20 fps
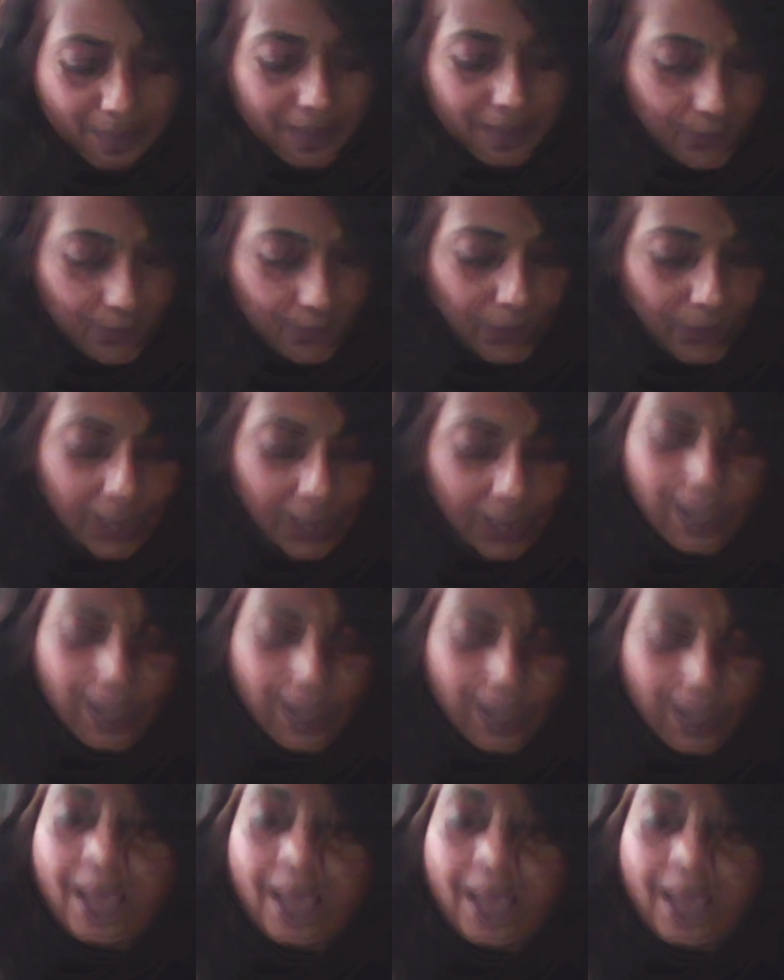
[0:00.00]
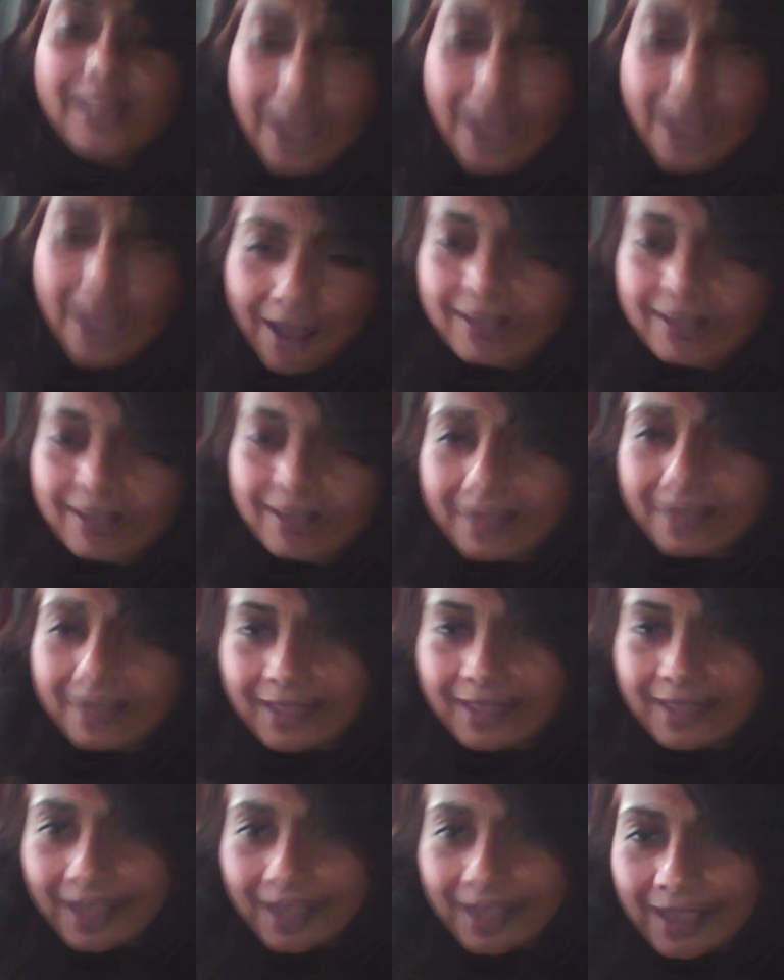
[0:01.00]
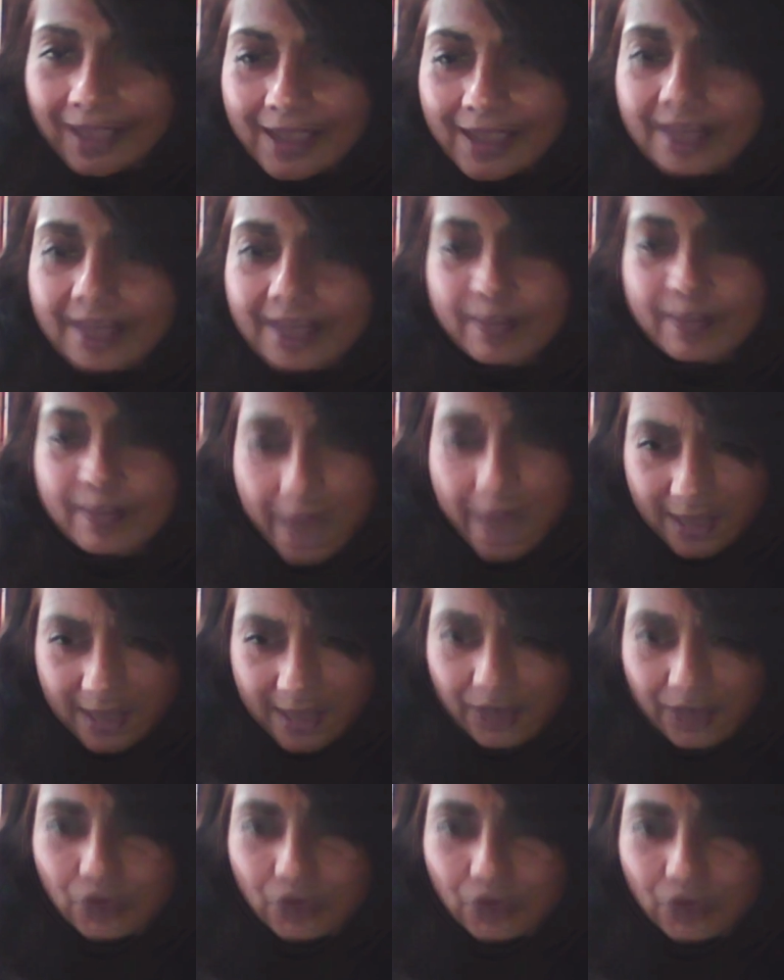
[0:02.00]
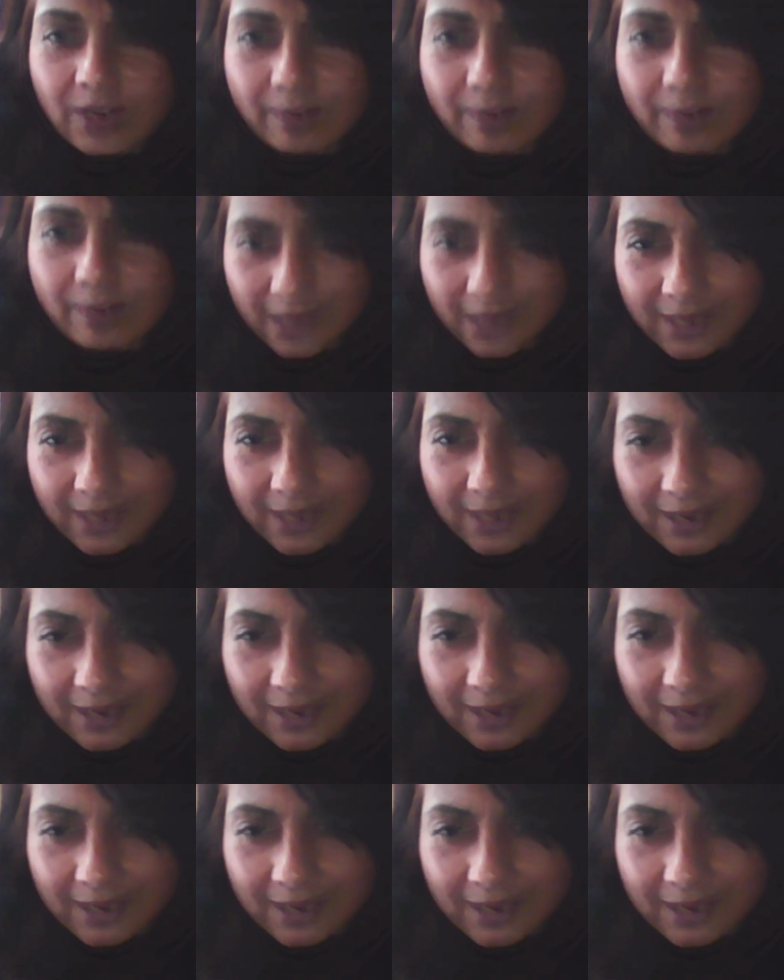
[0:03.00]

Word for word: the way. The other thing is mainstream media